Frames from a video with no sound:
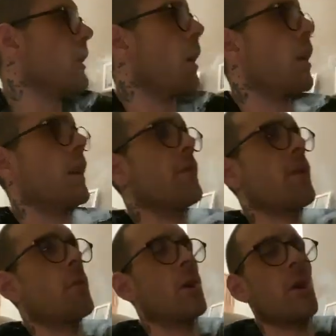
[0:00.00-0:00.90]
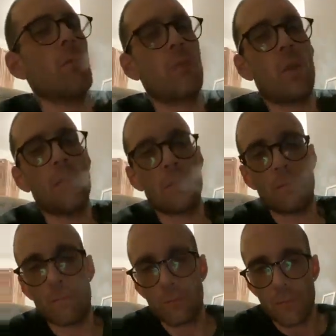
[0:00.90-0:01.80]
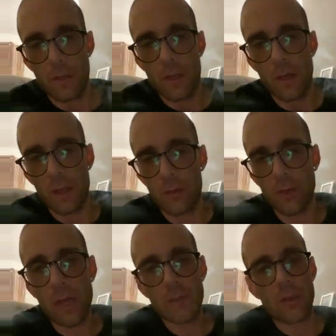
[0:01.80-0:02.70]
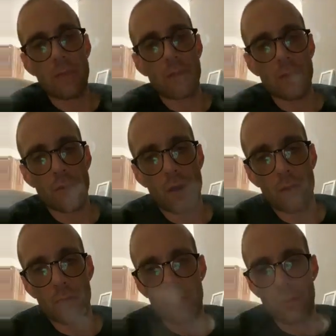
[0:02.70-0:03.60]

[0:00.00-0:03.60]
I live on my own, right? It's hard to live on your own.